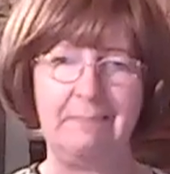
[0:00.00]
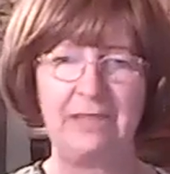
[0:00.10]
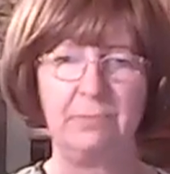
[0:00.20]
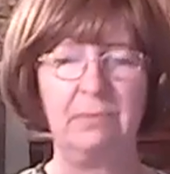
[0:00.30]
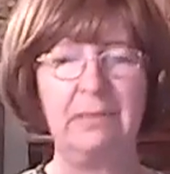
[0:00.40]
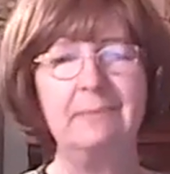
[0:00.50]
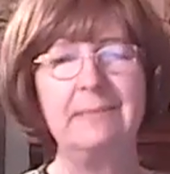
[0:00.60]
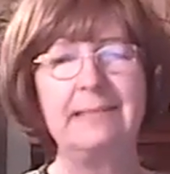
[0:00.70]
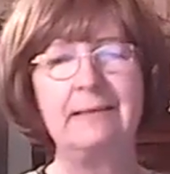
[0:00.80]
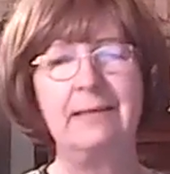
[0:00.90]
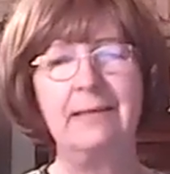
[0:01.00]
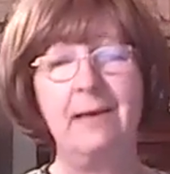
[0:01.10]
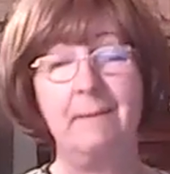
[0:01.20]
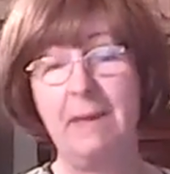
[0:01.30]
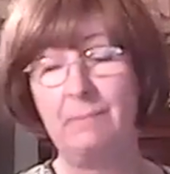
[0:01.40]
math problems,
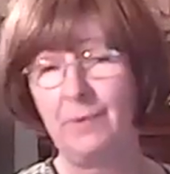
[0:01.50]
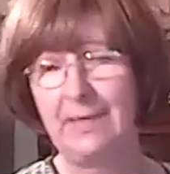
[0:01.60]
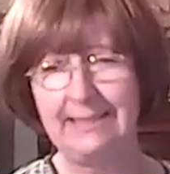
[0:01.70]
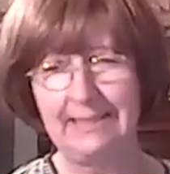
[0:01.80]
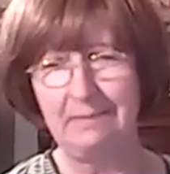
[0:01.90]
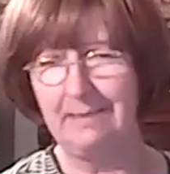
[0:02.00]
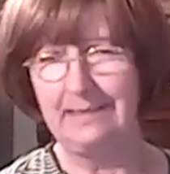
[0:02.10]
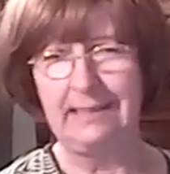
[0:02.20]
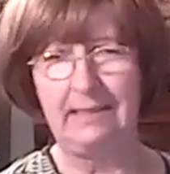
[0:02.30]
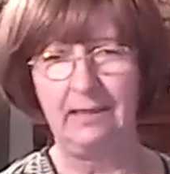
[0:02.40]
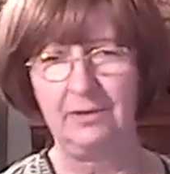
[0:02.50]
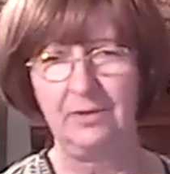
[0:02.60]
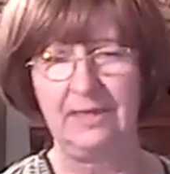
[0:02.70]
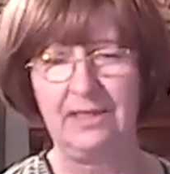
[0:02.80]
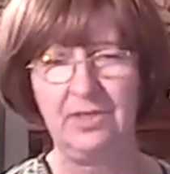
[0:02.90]
memorizing basic
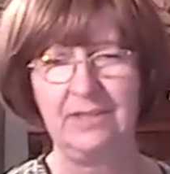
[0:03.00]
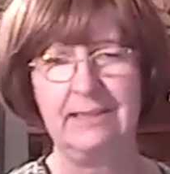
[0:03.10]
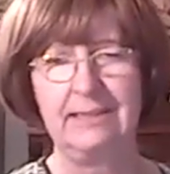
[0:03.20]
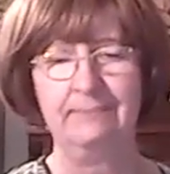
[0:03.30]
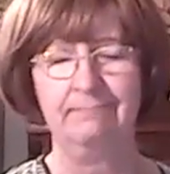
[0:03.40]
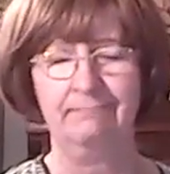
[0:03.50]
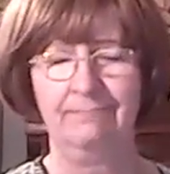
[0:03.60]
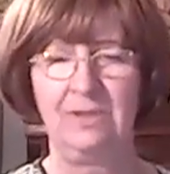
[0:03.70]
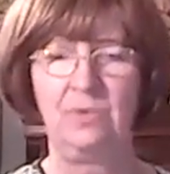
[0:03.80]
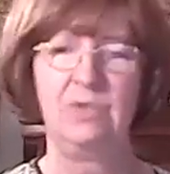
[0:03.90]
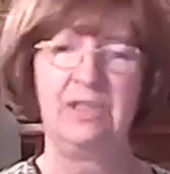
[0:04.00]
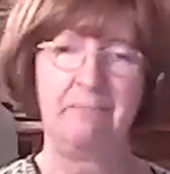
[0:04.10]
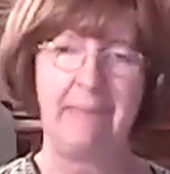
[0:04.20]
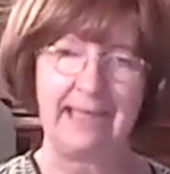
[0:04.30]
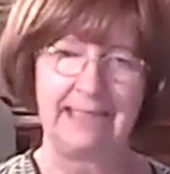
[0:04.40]
calculations,
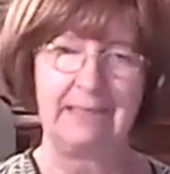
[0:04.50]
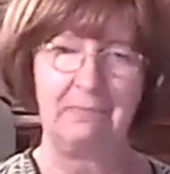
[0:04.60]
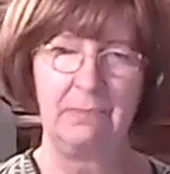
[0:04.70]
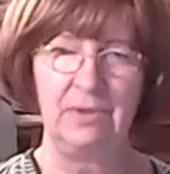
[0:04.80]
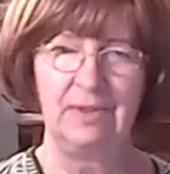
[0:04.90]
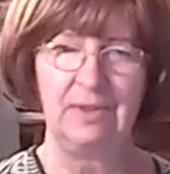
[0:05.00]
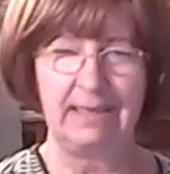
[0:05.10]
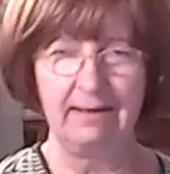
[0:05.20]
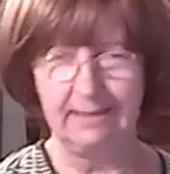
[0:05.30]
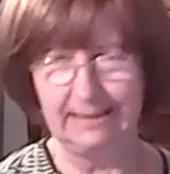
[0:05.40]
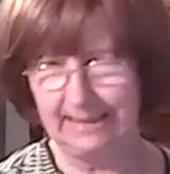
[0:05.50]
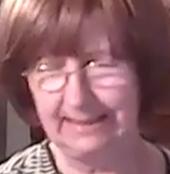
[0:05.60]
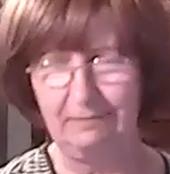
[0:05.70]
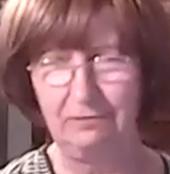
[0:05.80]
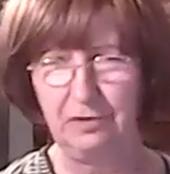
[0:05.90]
using math symbols,
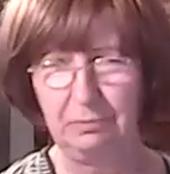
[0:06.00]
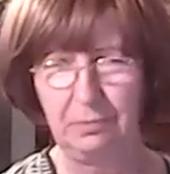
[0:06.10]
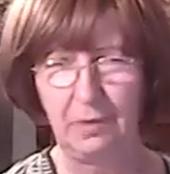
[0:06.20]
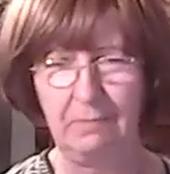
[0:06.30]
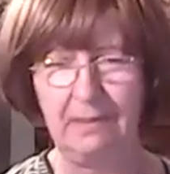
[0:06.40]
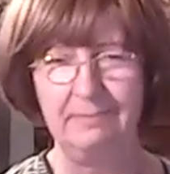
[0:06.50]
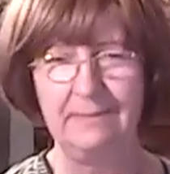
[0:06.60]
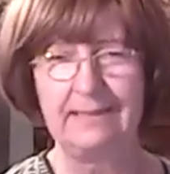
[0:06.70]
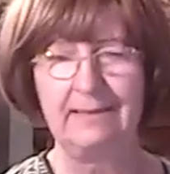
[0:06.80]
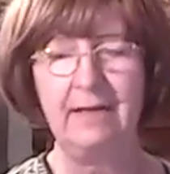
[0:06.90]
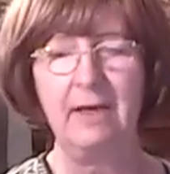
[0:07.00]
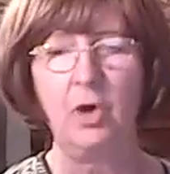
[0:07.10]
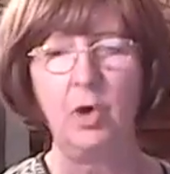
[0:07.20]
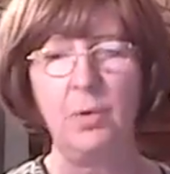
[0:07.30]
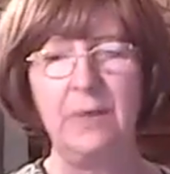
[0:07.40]
understanding word problems,
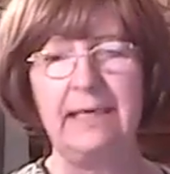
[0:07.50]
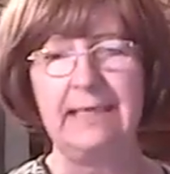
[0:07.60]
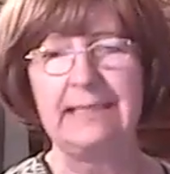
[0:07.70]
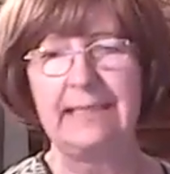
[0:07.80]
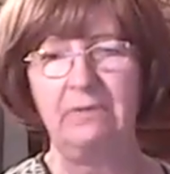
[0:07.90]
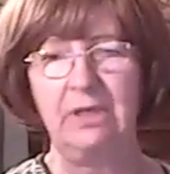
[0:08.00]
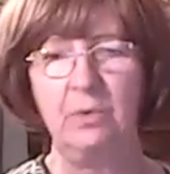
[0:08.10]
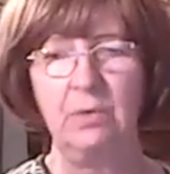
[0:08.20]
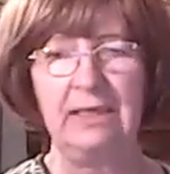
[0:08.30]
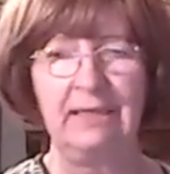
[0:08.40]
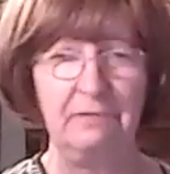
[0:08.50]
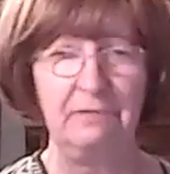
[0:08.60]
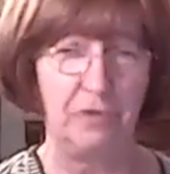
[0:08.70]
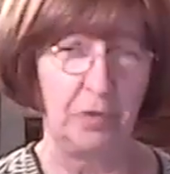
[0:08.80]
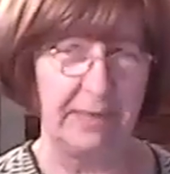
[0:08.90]
organize and decoding
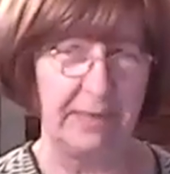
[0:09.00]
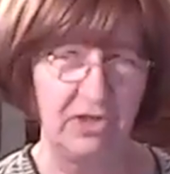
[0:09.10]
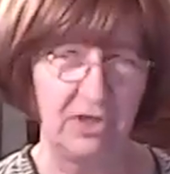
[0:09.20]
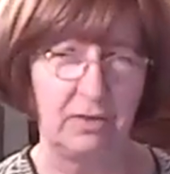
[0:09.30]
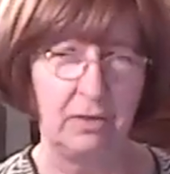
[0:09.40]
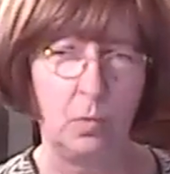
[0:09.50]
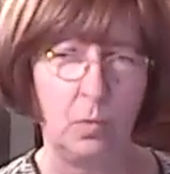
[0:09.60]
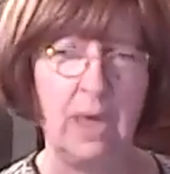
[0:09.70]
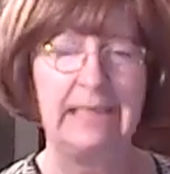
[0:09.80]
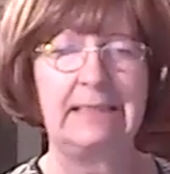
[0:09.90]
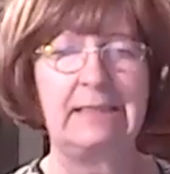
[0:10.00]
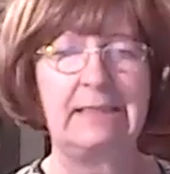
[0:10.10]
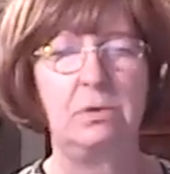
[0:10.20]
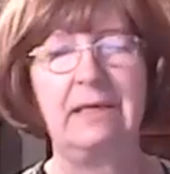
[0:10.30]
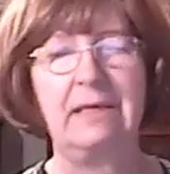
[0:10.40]
information while
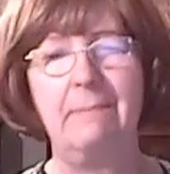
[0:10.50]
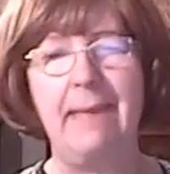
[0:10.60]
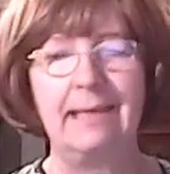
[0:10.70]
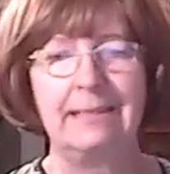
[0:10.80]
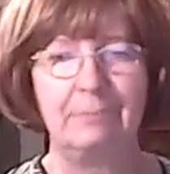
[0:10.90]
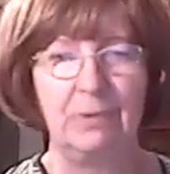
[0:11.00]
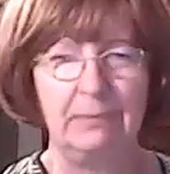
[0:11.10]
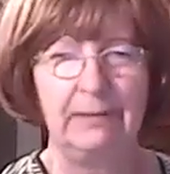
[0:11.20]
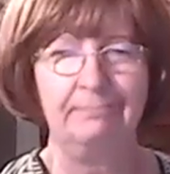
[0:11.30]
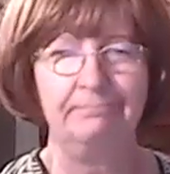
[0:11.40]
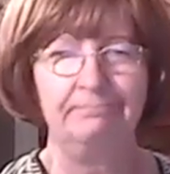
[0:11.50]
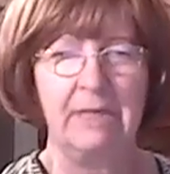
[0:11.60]
solving a math problem.